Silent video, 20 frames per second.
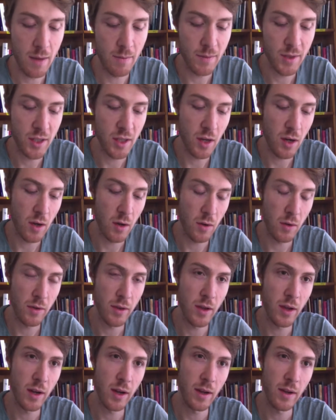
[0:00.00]

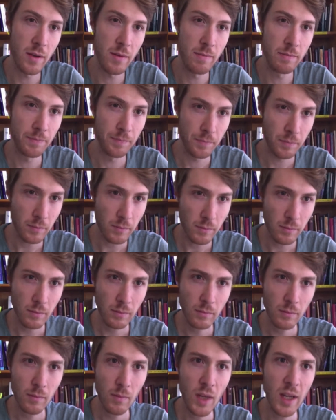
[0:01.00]
So
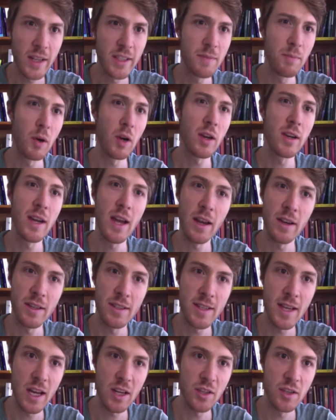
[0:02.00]
it's broken down to
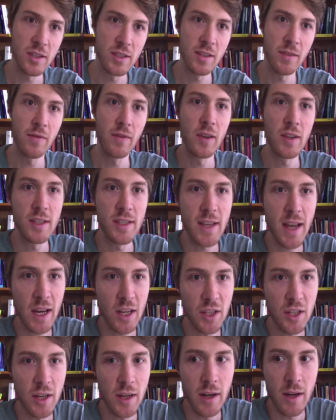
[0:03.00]
sections. The first
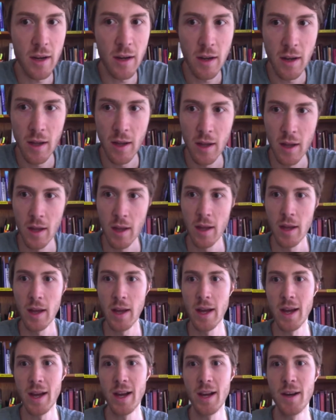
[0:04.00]
section
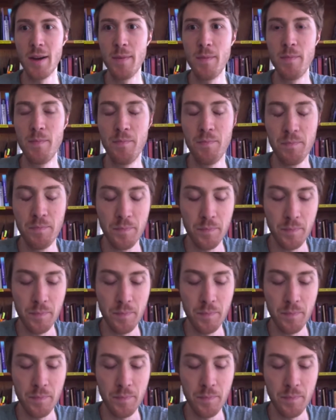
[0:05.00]
um,